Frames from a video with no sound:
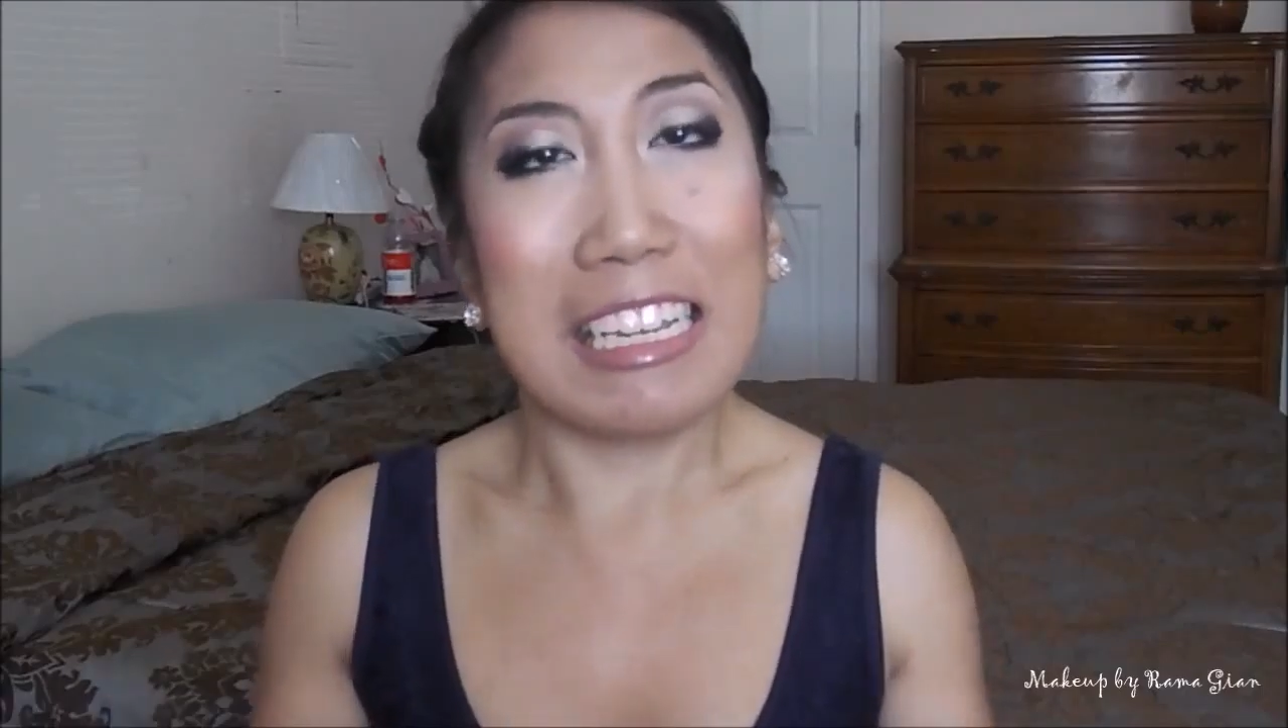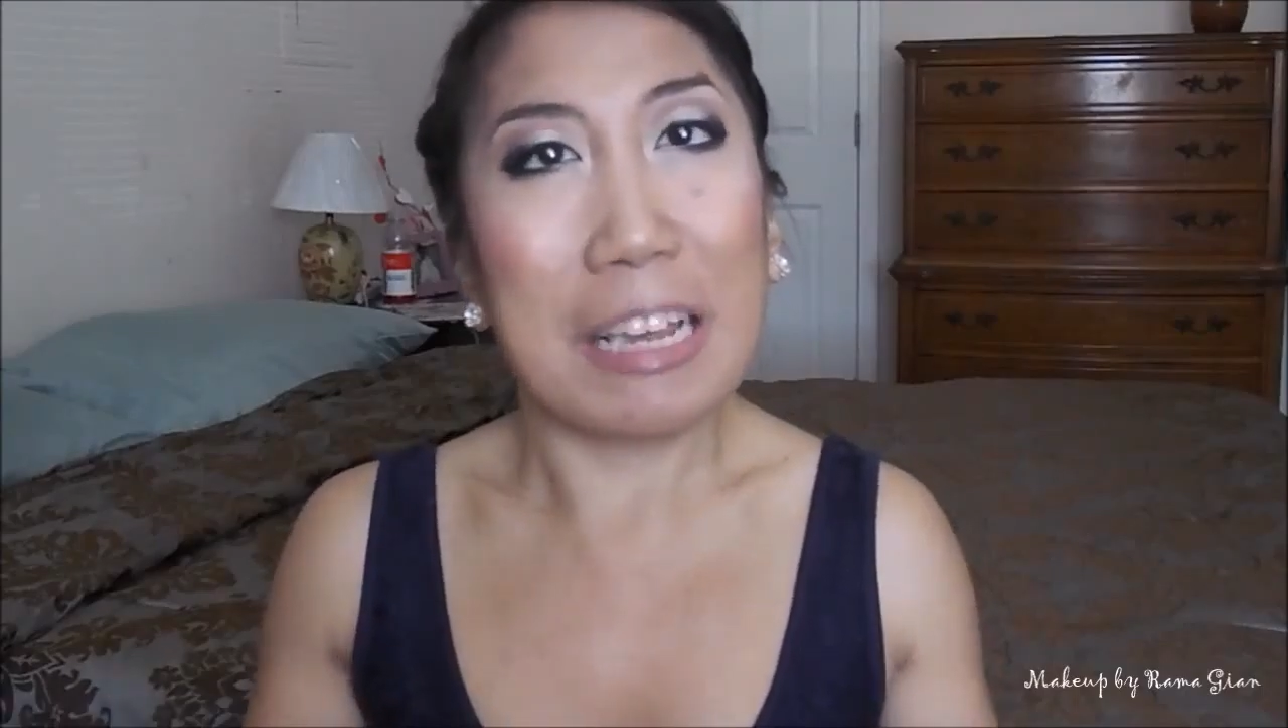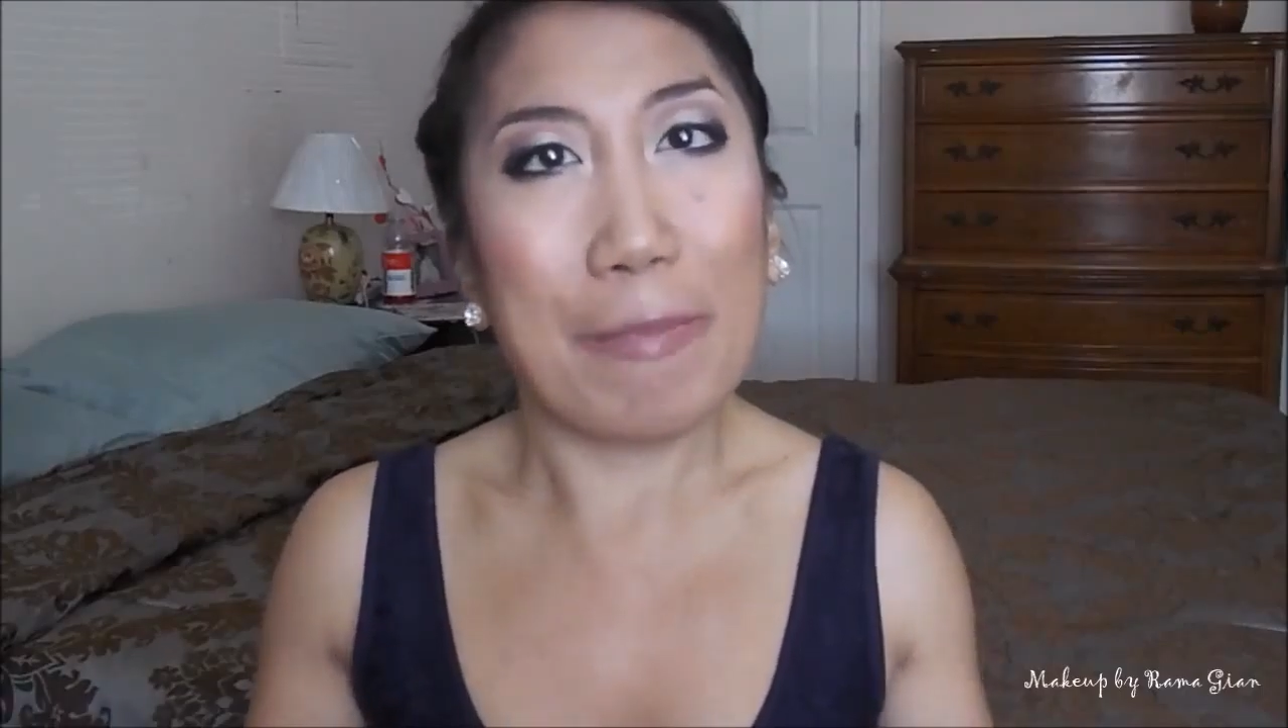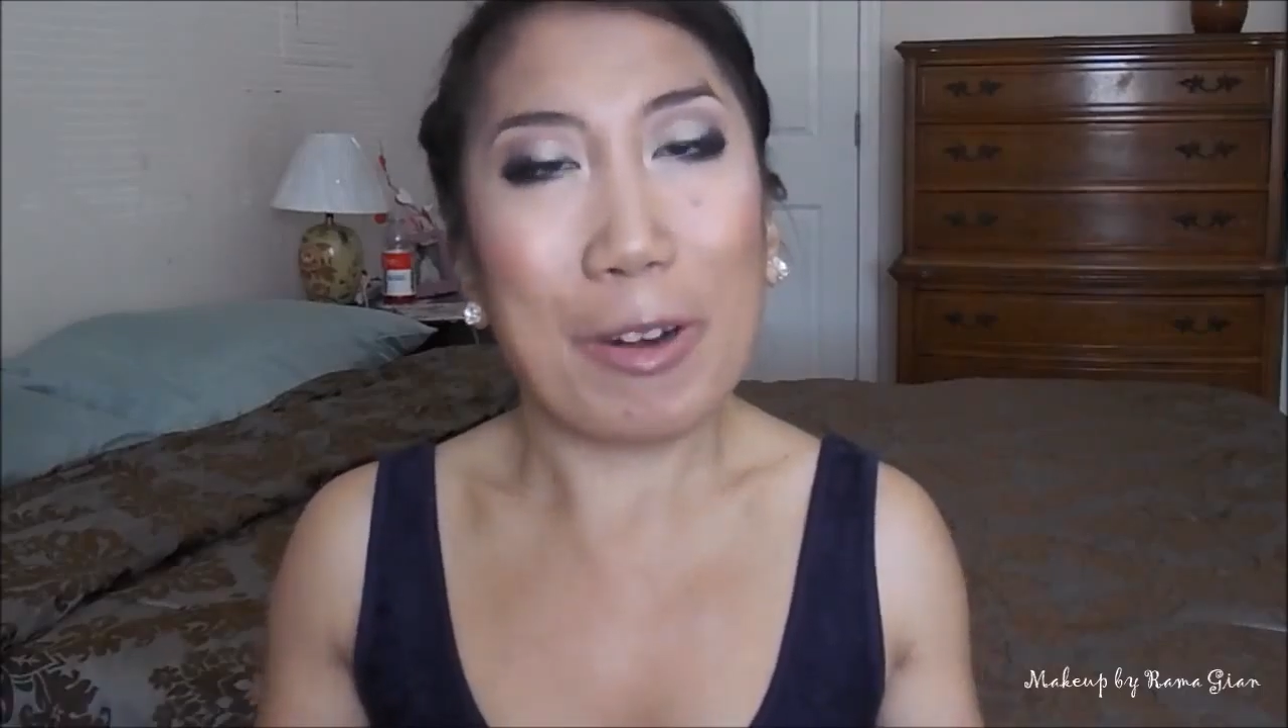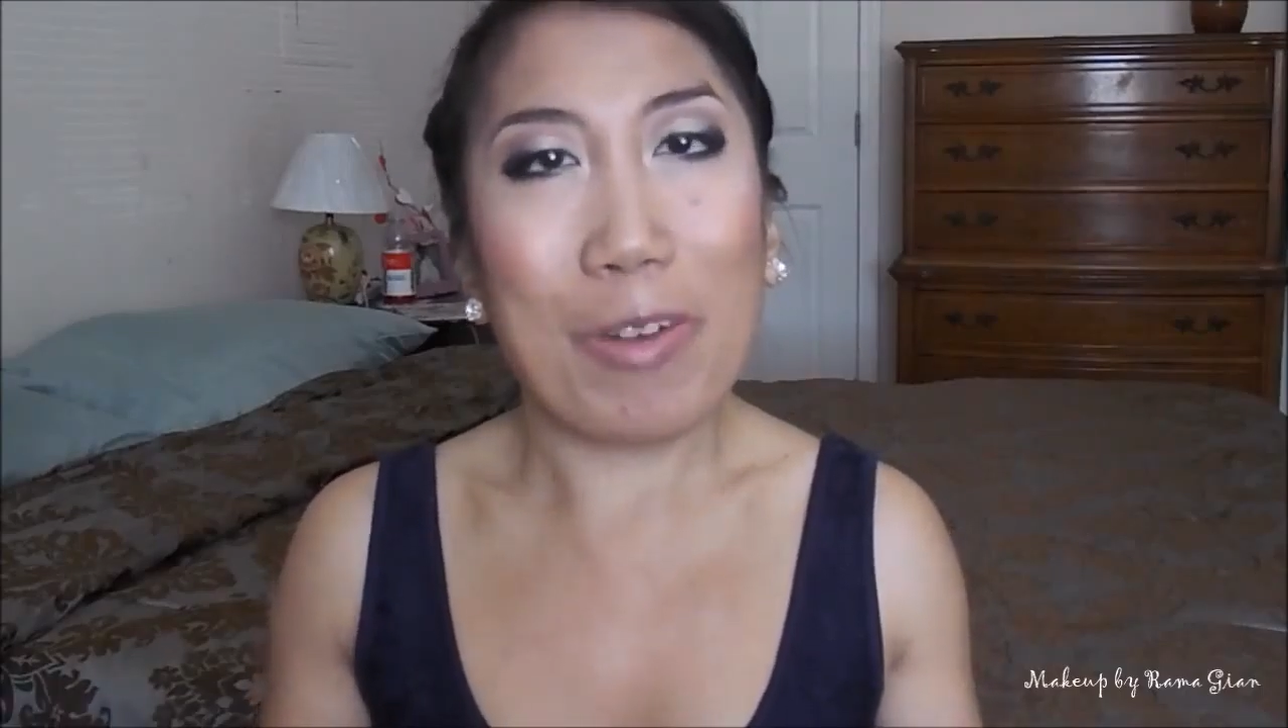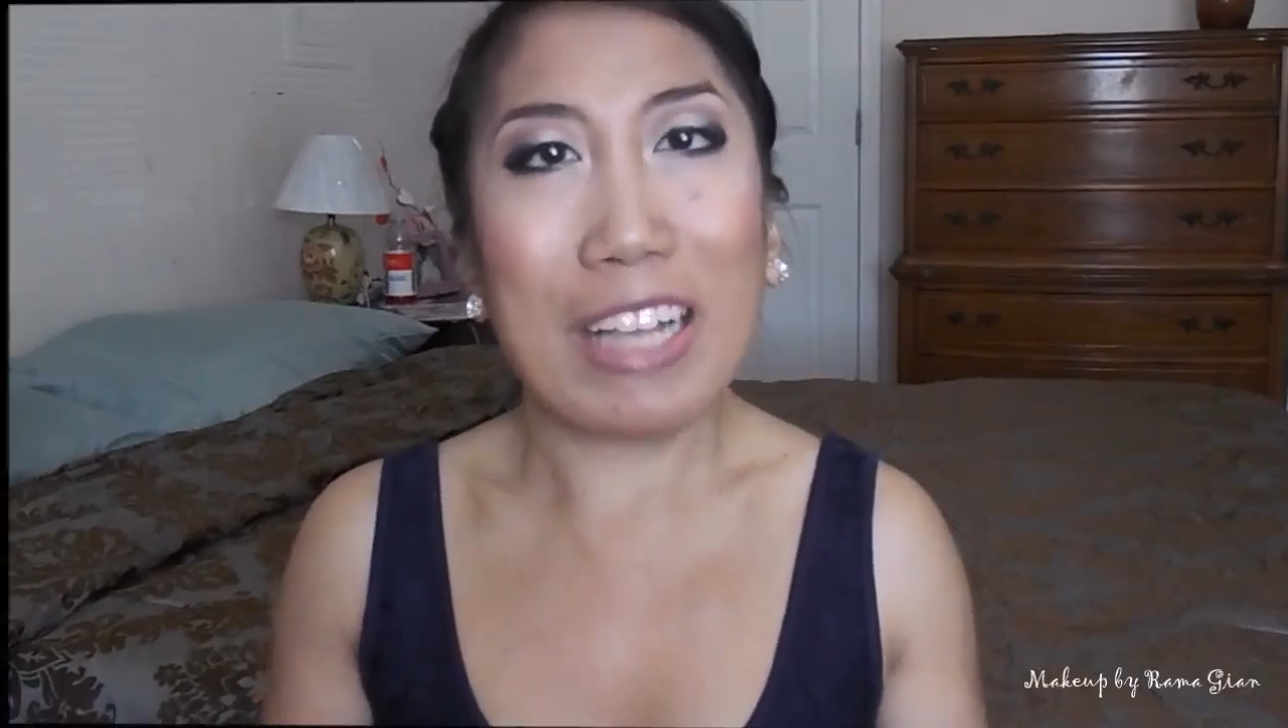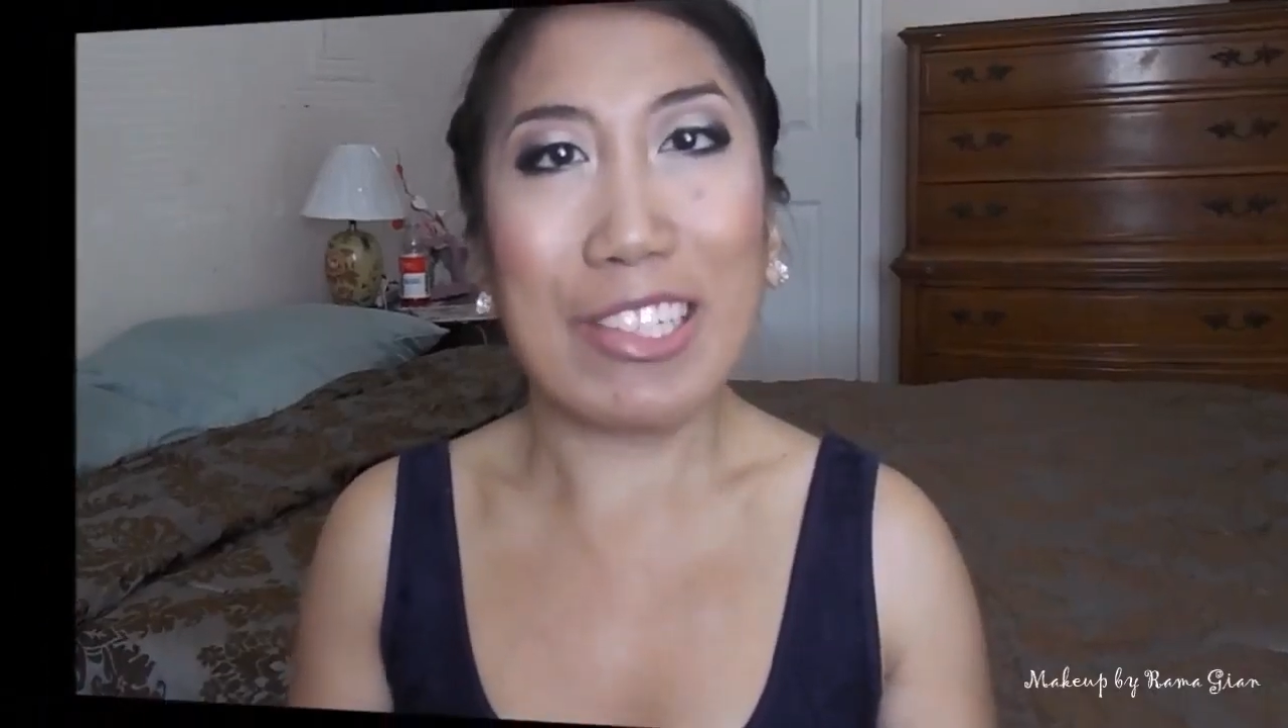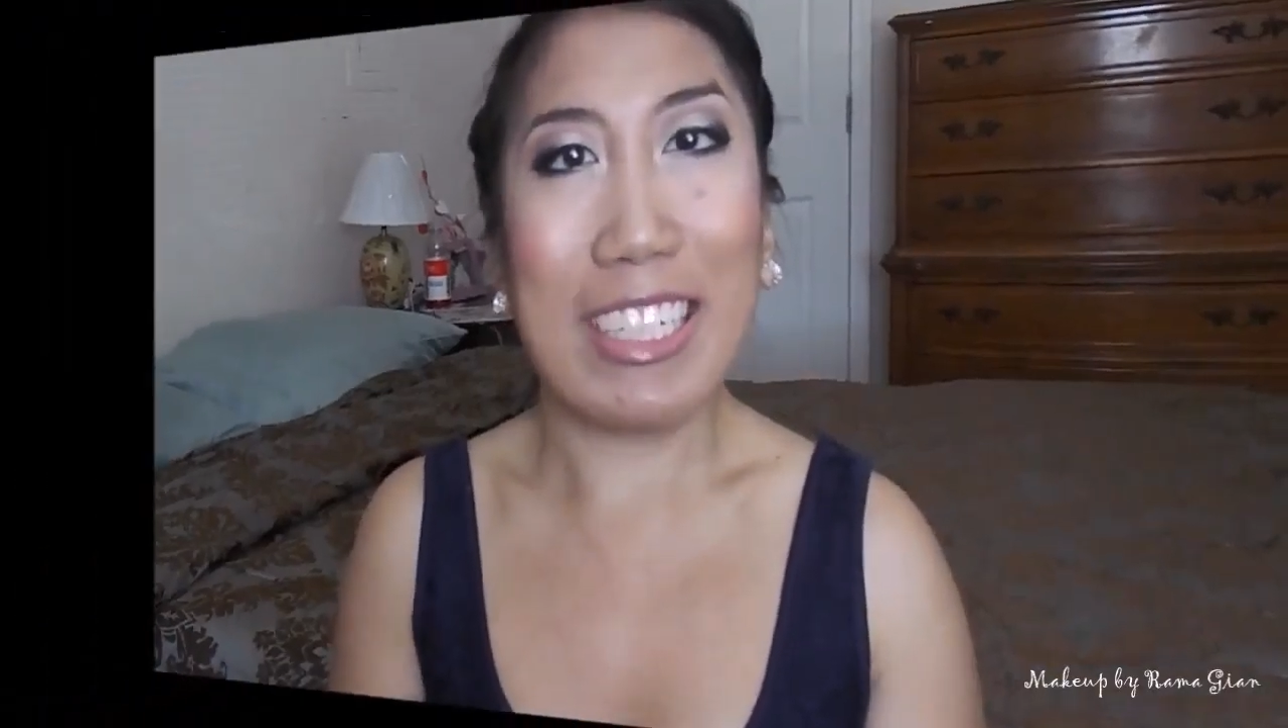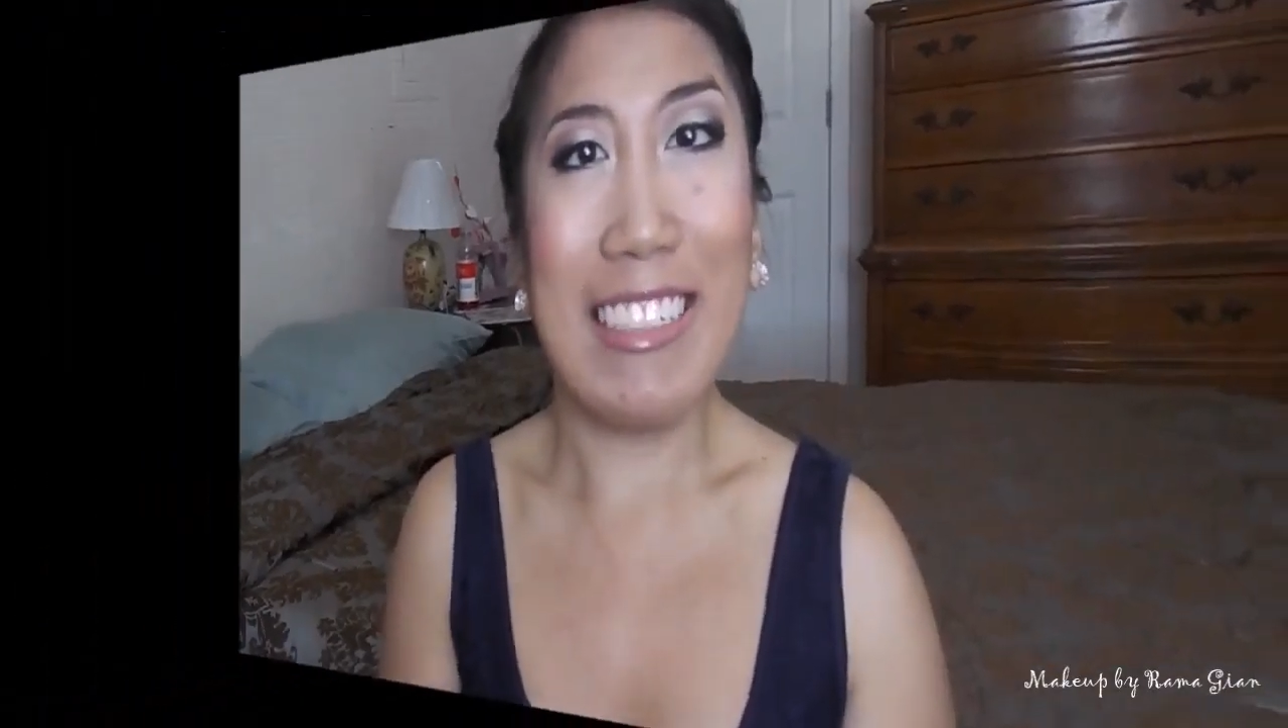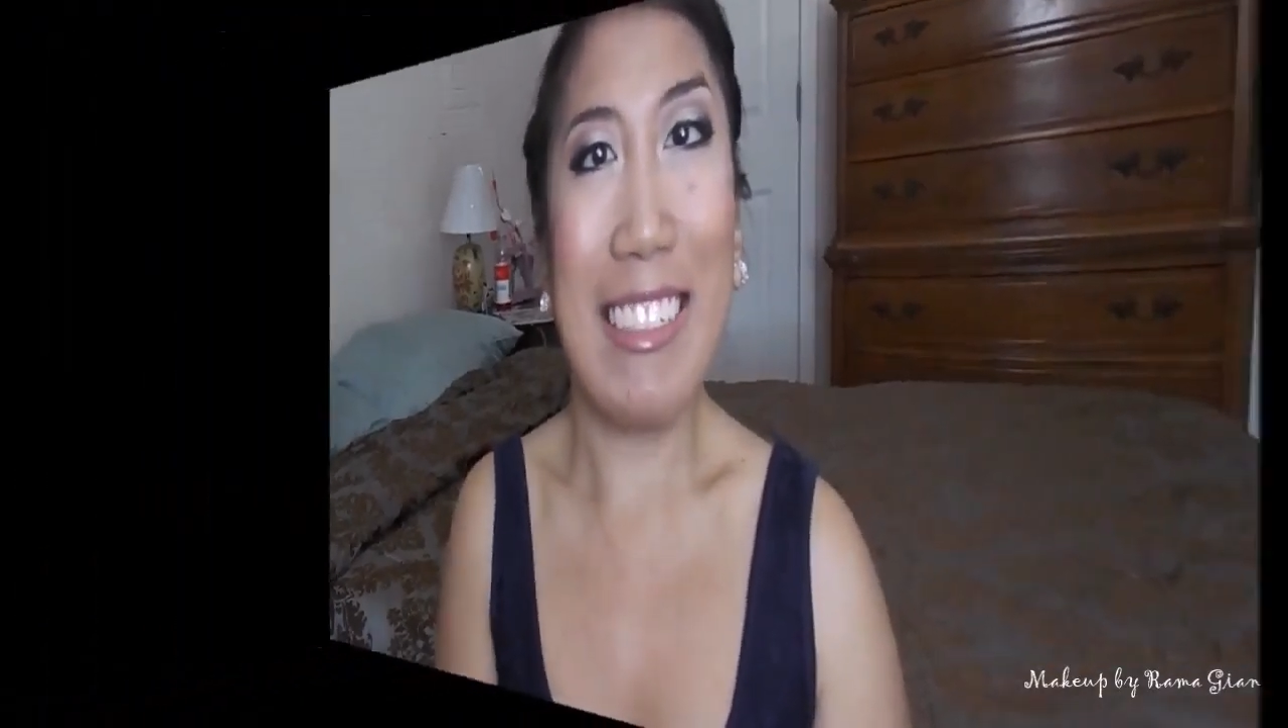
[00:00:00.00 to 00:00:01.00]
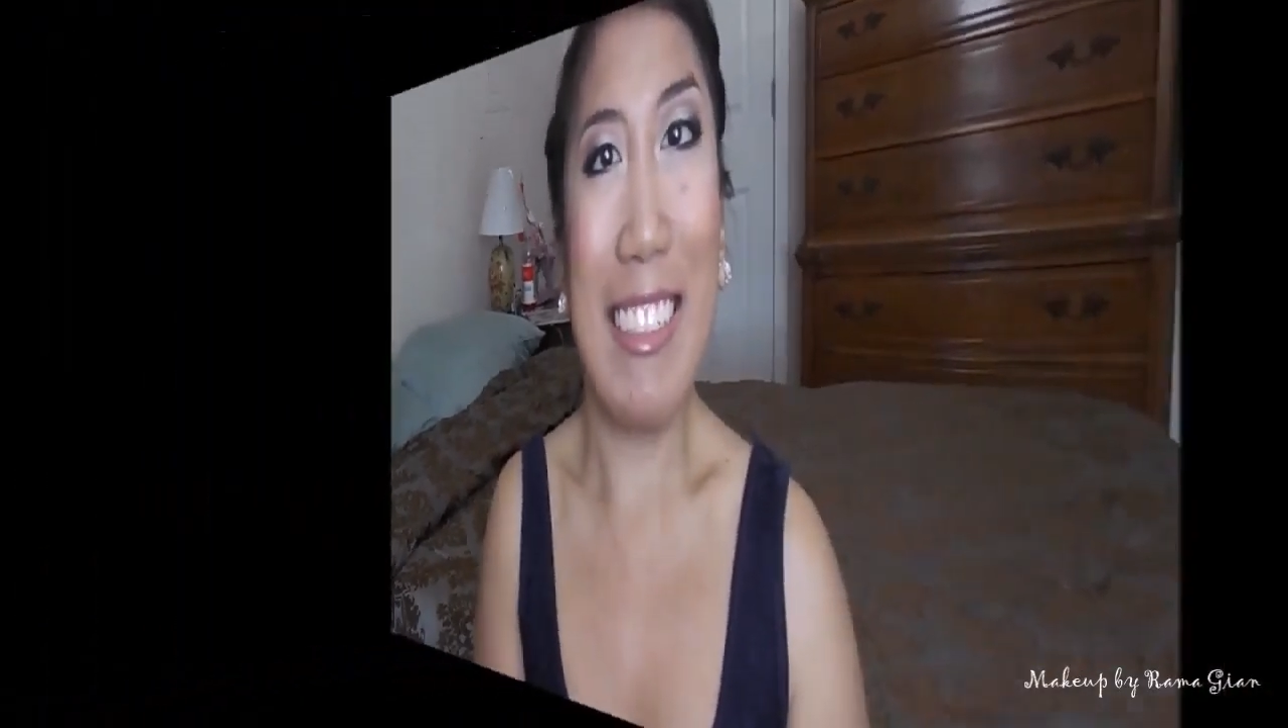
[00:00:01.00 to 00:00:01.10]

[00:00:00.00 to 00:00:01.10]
keep on watching.